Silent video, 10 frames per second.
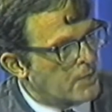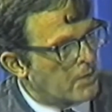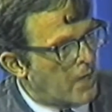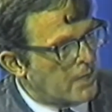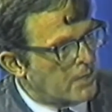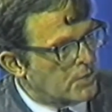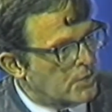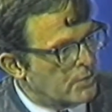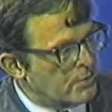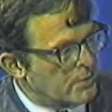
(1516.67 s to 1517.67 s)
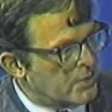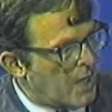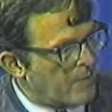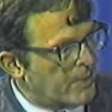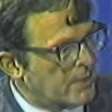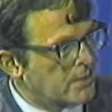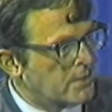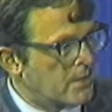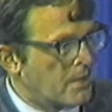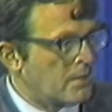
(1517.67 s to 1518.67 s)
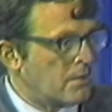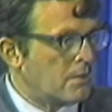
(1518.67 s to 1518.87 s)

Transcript: try to choose topics that